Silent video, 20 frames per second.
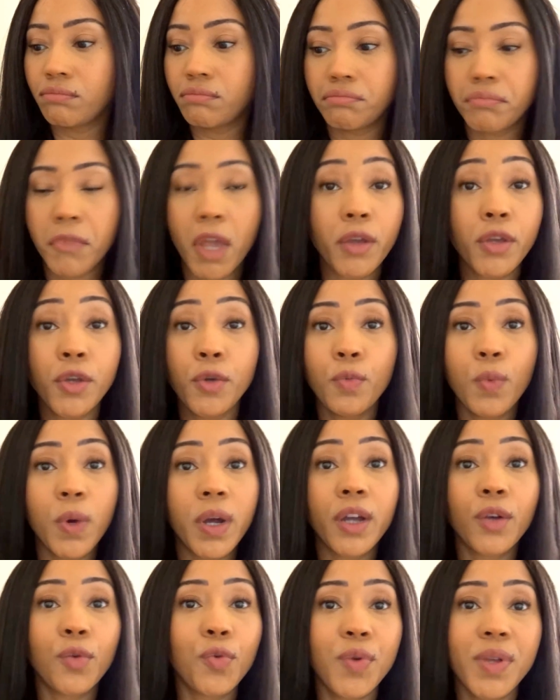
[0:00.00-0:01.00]

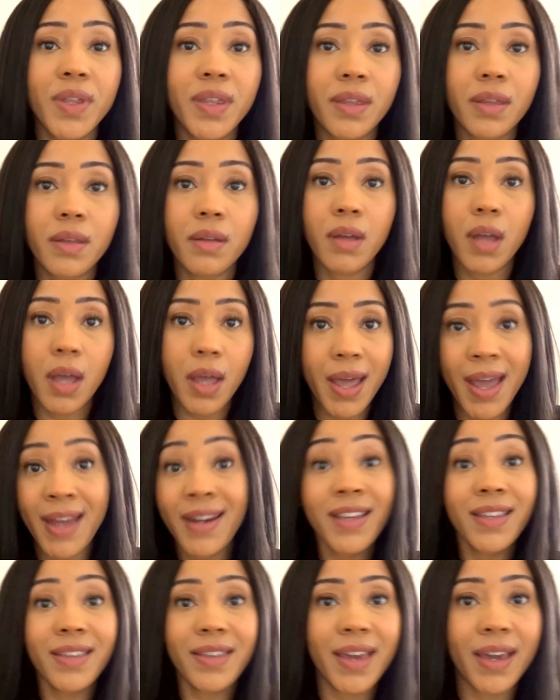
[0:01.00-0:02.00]
work with
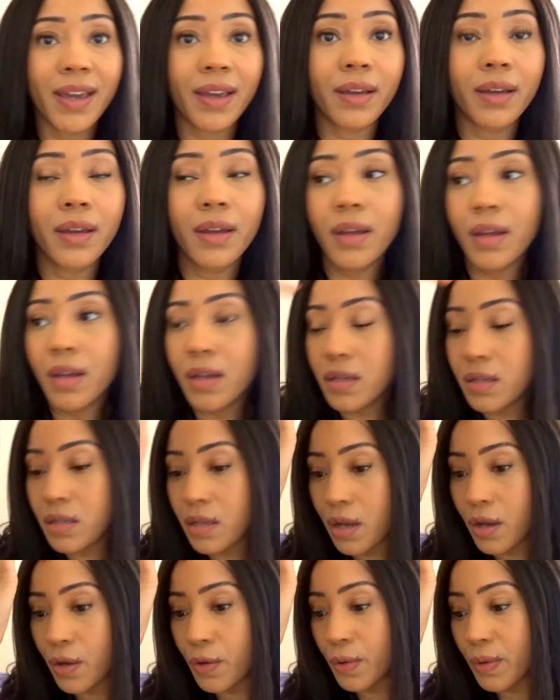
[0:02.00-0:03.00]
anything.
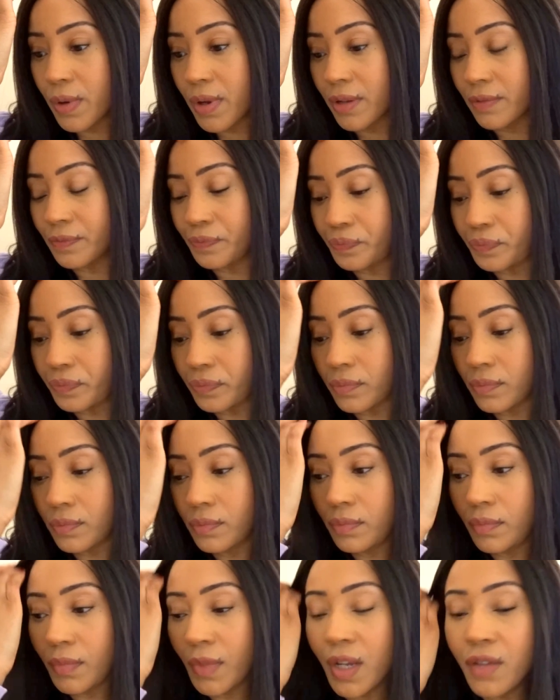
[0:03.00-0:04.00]
So
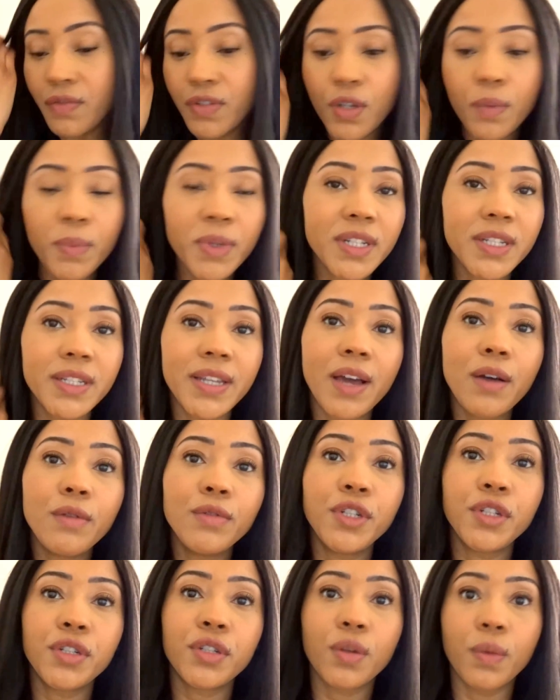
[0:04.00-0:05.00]
if somebody
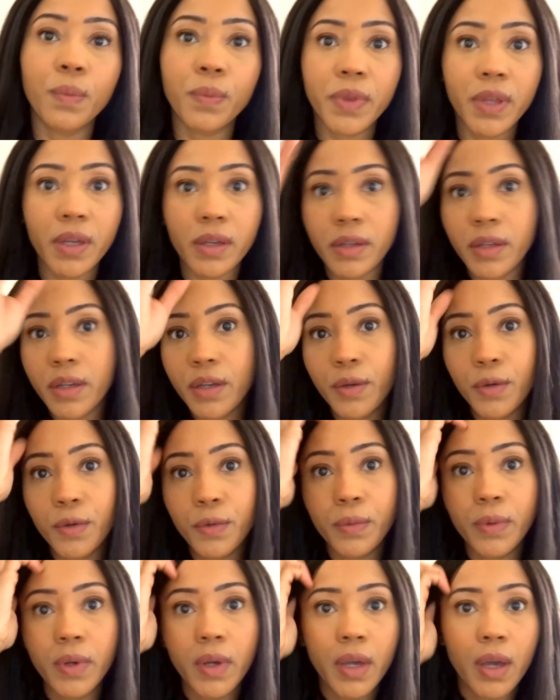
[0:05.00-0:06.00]
tells you something,
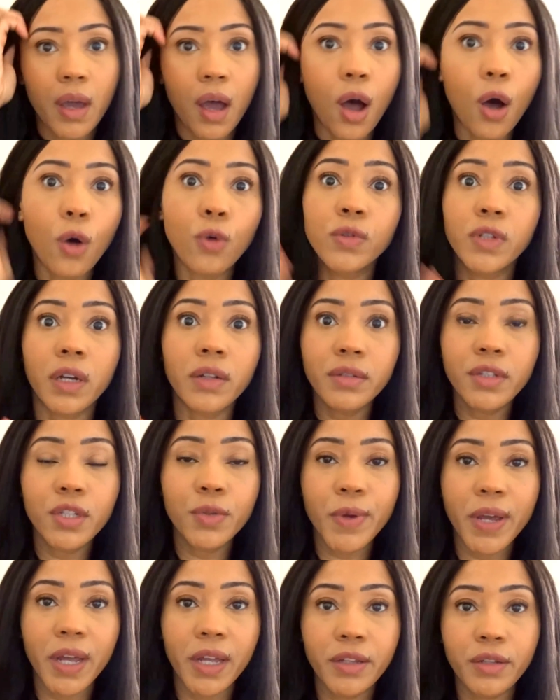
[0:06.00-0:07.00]
you hold on
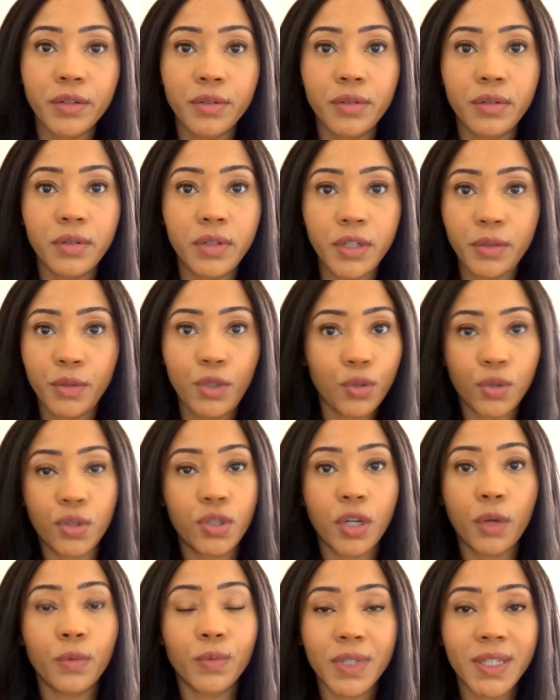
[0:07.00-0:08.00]
to it and you just
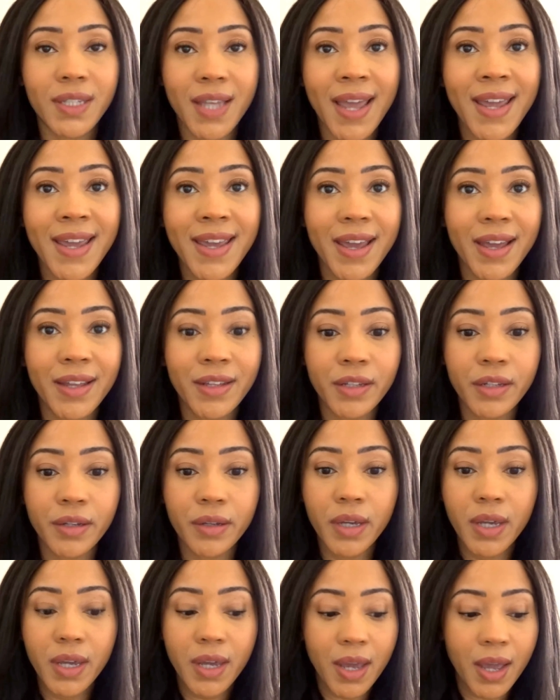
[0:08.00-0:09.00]
don't say
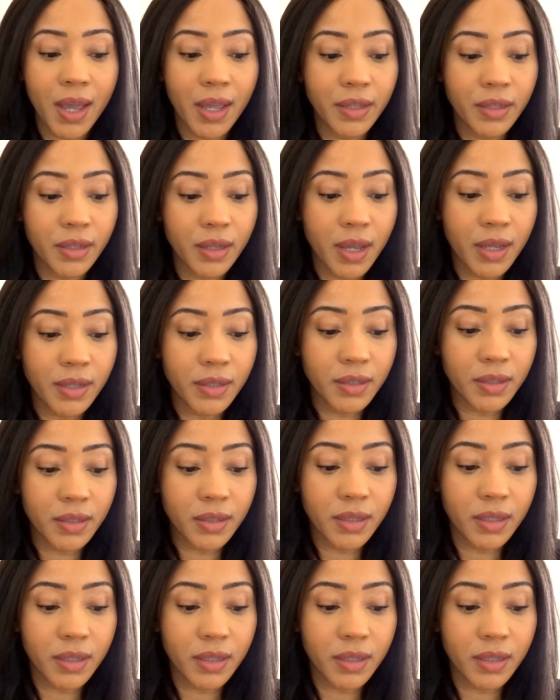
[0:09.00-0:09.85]
it, and